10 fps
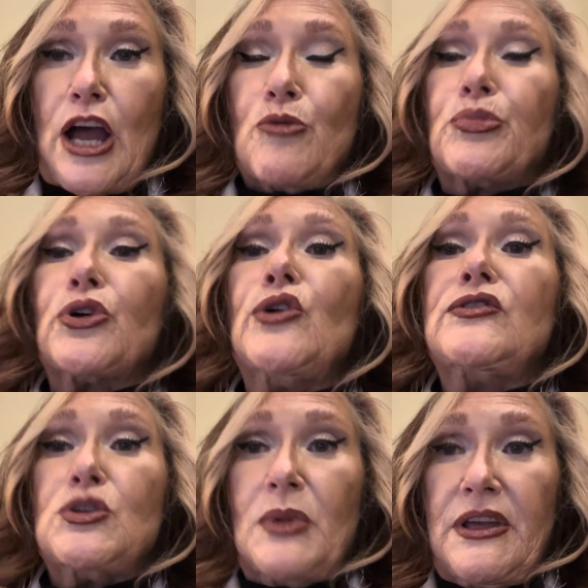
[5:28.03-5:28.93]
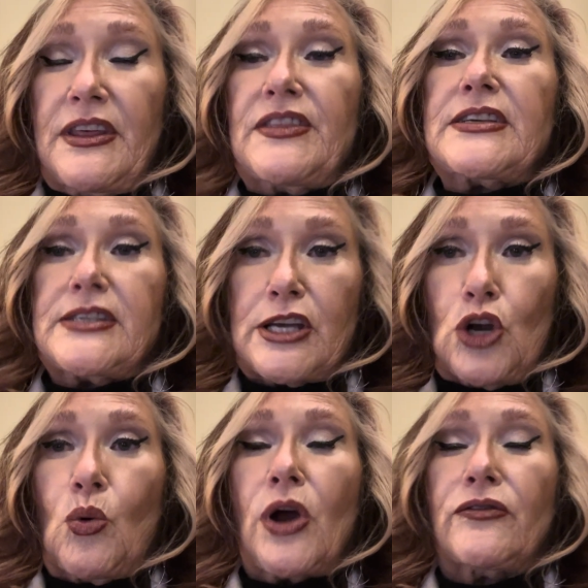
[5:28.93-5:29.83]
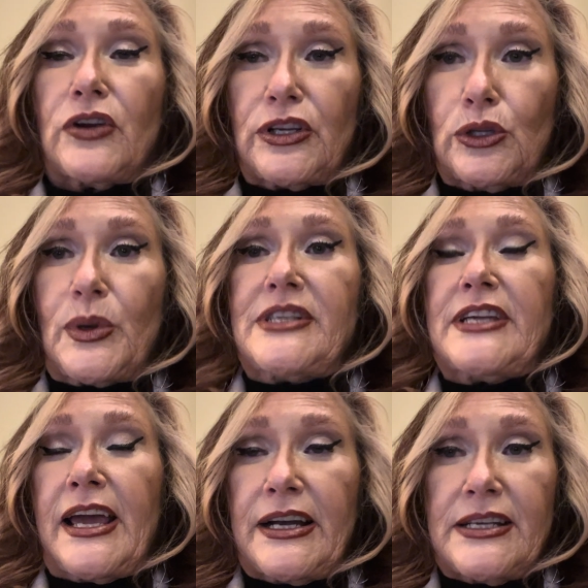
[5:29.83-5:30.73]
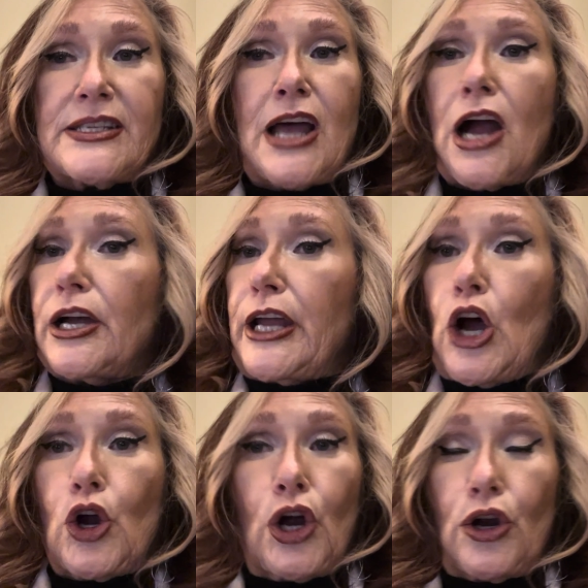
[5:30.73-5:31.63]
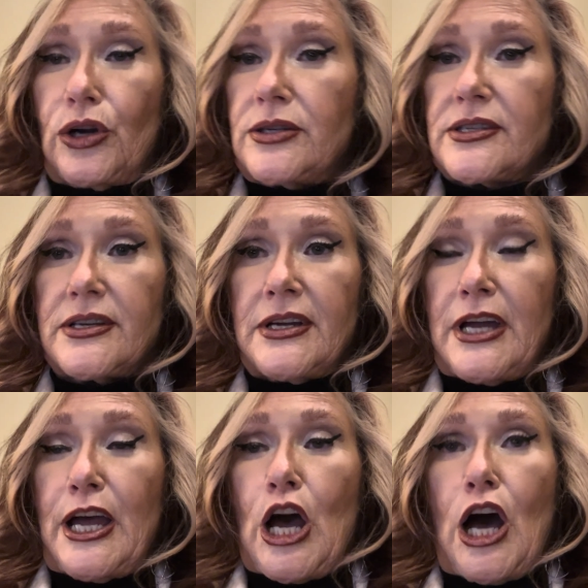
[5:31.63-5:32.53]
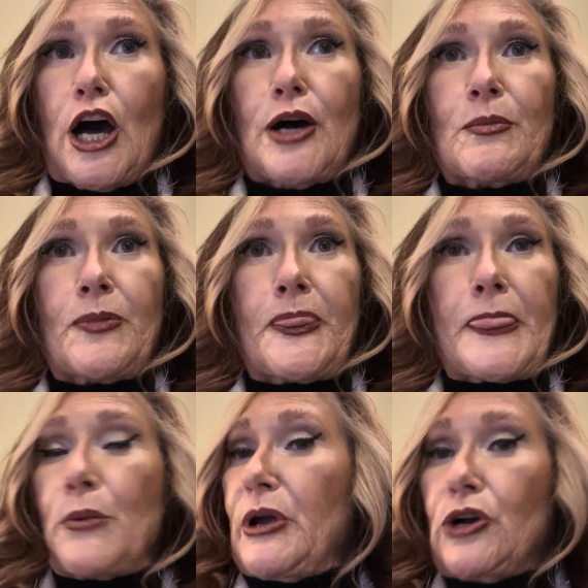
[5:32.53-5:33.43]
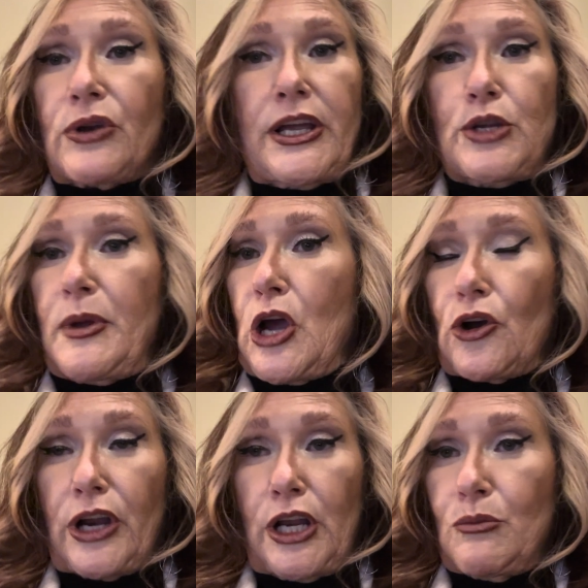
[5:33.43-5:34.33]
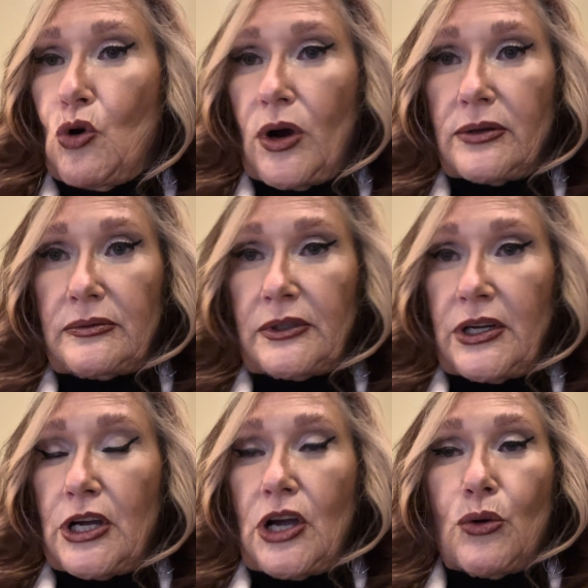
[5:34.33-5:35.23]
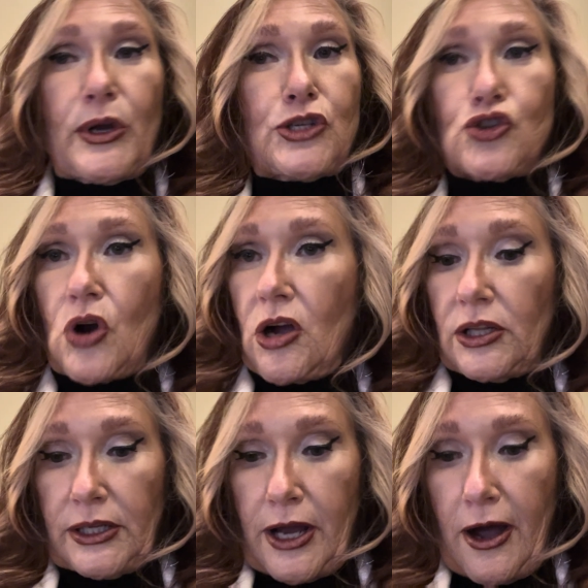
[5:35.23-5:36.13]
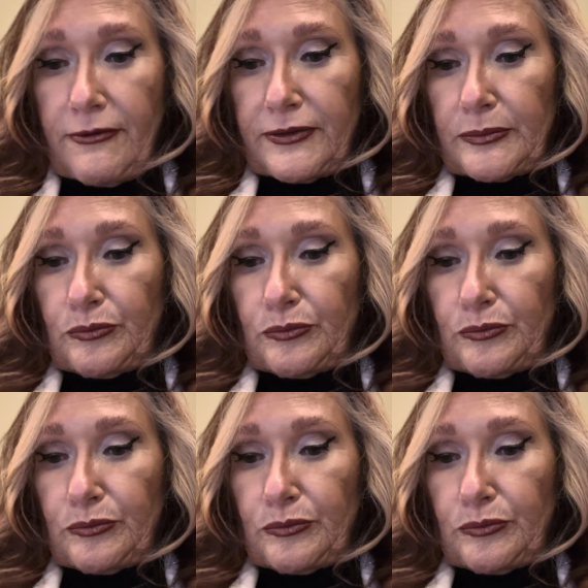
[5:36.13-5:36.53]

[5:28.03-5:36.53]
Prove to me that this is going to work for Louisiana and it's not going to hurt us. We don't need to be hurt anymore. We struggle enough.